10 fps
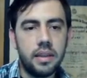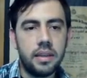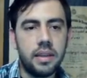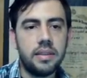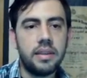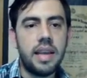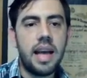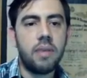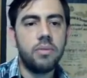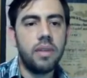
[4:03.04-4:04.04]
this
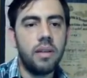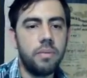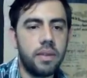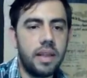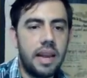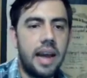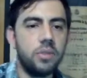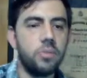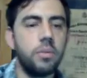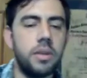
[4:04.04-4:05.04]
diagonal for the last
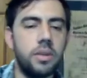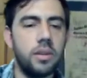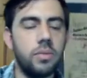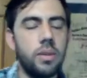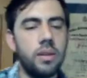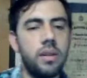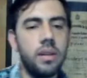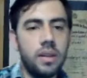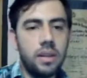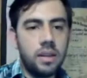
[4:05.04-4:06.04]
square bishop as well.
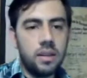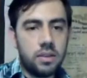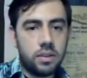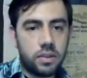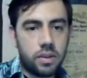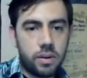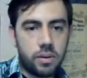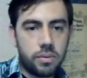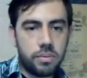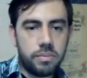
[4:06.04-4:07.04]

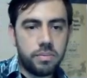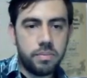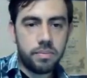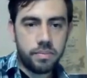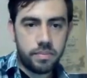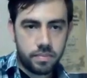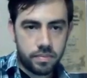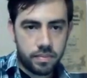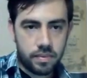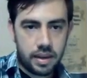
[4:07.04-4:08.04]
So
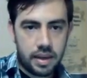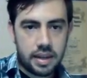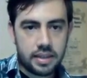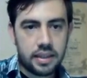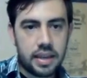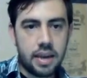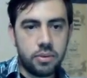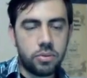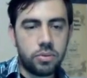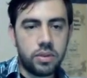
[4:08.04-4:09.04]
let's see
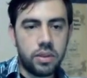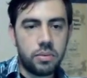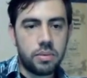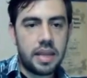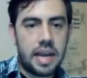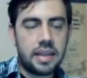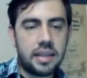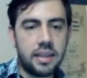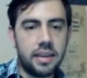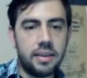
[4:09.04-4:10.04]
how to continue with the
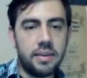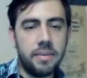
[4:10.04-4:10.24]
attack here.